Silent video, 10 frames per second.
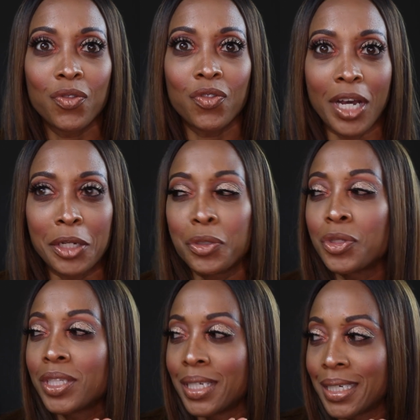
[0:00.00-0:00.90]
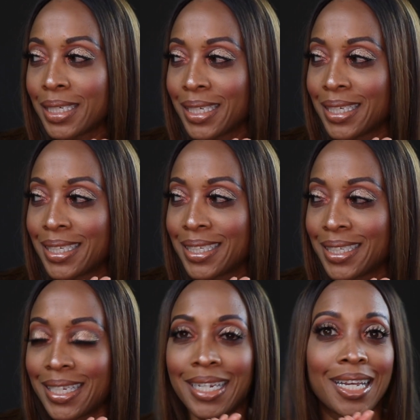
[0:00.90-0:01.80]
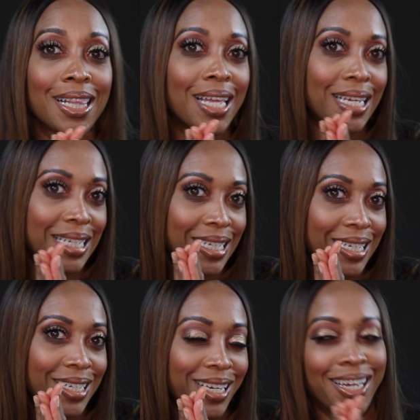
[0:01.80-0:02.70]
final look, and I like it.